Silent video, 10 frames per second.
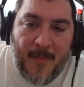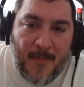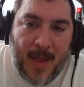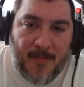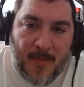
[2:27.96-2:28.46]

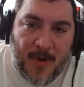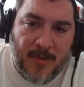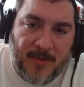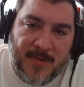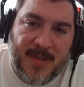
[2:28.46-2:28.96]
Mike
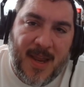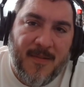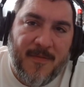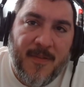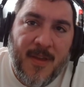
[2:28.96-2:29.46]
Mearls was kind
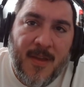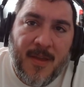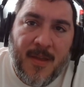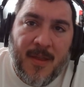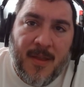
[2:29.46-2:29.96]
of
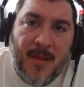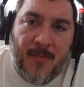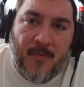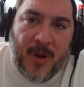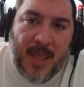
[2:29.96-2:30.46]

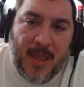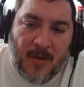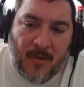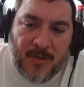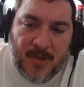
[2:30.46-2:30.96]
bringing
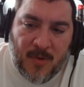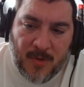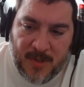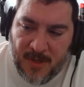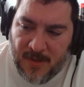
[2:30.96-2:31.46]
old school
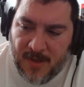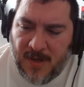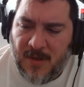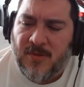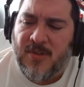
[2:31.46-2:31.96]
to the
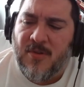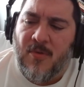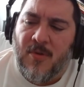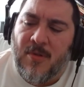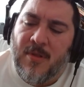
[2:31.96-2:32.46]
new
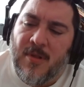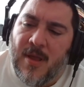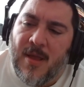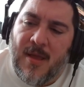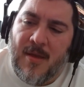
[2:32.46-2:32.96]
school
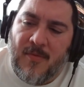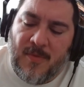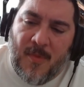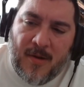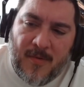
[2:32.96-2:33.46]
with
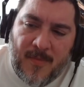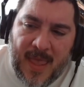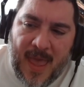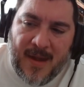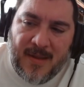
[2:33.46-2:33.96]
modern
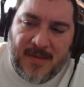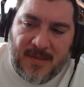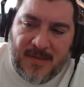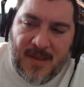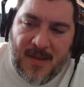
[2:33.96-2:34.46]
mechanics
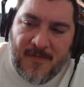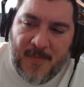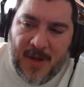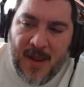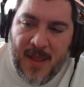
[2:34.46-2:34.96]
and stuff.
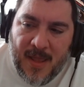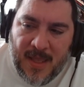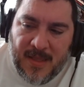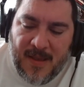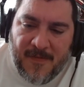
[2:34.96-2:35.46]
But
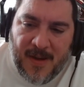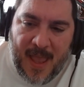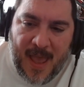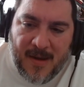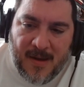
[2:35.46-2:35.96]
he definitely
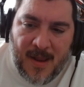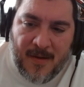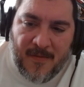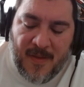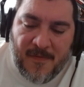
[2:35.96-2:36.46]
had a lot
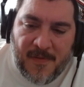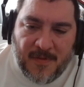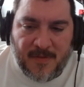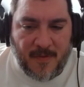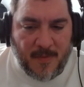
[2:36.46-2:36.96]
of
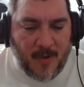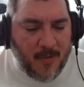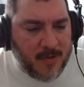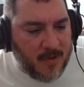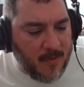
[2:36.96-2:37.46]
influence from the
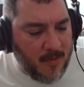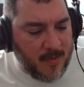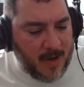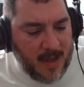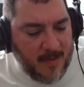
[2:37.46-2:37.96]
old school
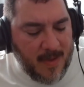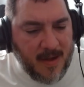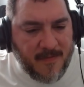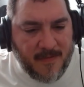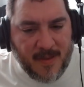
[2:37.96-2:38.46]
when he
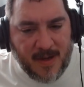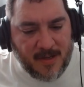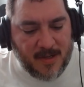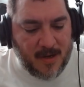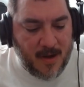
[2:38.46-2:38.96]
made Fifth
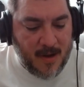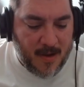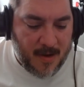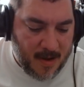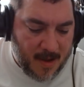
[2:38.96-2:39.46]
Edition
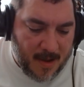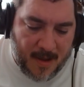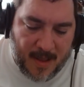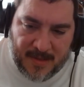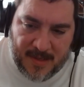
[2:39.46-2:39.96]

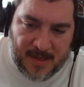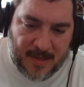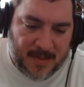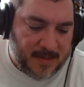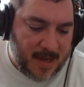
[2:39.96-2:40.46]
as the
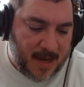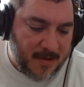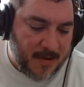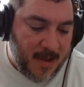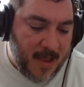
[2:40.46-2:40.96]
lead
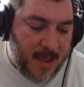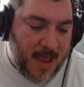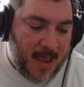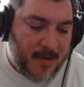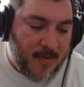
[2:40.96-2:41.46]
designer.
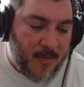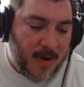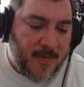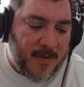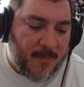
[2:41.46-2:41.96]
And one
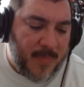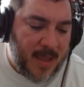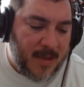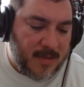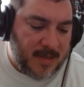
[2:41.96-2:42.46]
of the
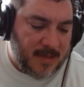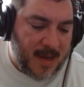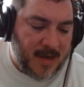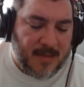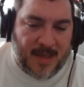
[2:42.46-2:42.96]
big
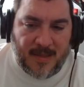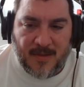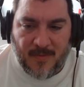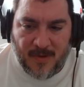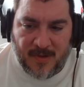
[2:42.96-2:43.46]
design
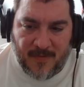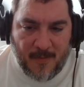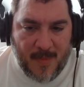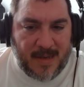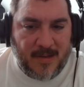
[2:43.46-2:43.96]
intents was for
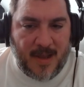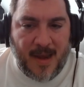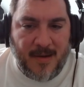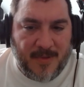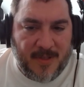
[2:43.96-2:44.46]
magic
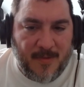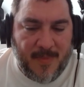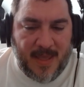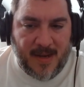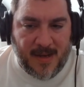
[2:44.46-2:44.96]
items to
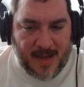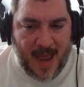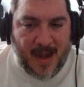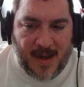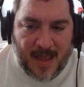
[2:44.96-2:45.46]
be
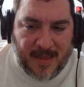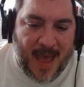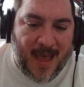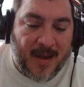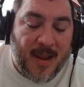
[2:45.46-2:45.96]
kind of like
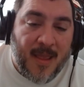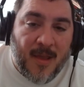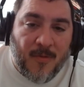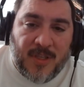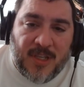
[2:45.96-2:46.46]
that,
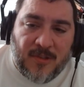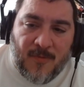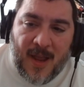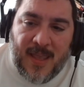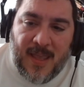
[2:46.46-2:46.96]
which is
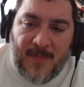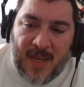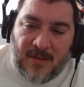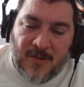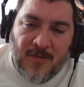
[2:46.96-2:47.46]
why he made
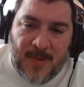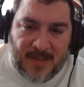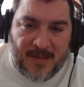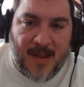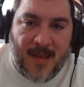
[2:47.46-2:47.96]

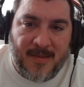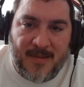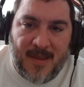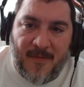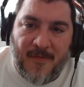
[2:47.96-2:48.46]
attunement
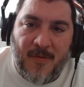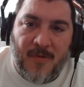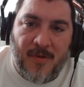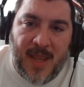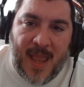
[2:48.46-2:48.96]
slots.
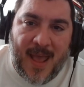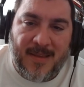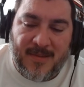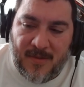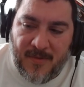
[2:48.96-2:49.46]
Everyone only
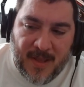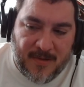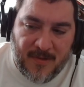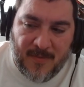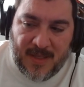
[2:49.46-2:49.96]
has 3
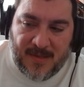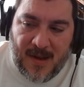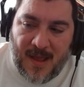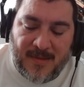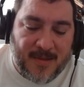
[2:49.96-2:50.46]
attunement
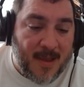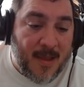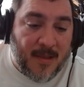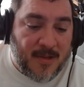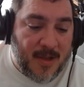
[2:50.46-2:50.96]
slots.
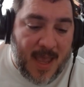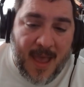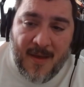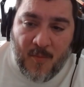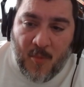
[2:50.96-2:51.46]
So you can't
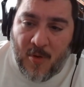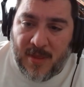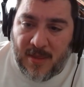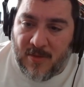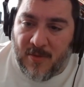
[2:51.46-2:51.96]
have more
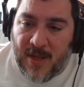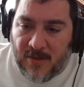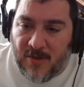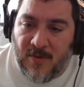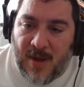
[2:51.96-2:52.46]
than 3
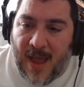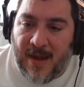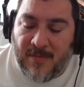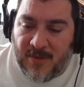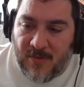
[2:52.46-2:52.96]
attuned
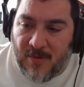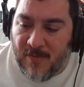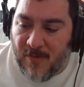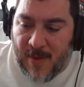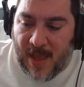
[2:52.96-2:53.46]
items or
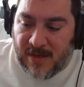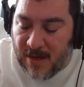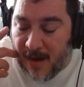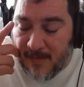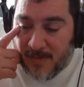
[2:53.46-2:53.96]

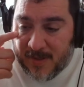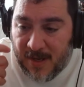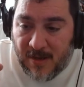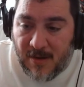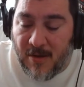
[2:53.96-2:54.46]
magic items
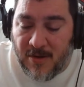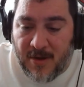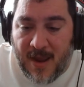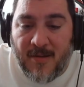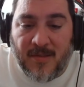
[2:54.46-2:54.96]
on your
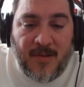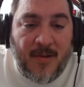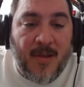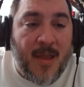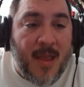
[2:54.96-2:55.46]
character.